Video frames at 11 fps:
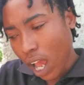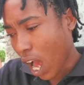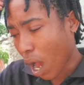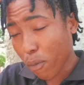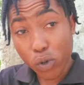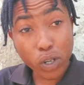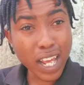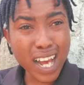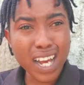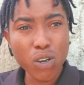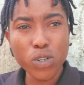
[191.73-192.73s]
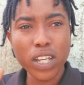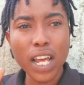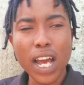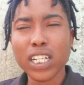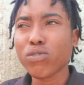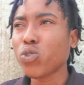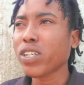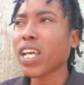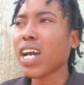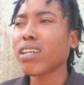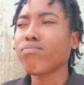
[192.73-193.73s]
You can
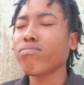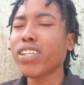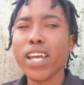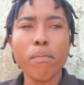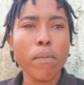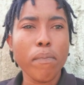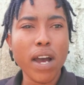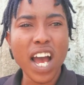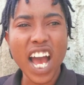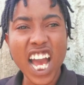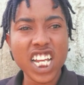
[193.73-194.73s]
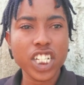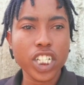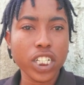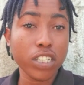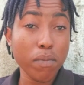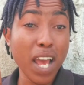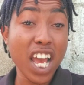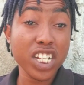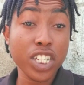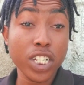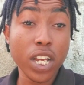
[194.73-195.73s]
DM me on IG. See my
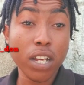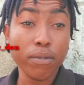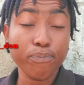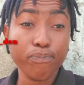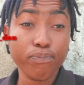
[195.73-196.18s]
IG here?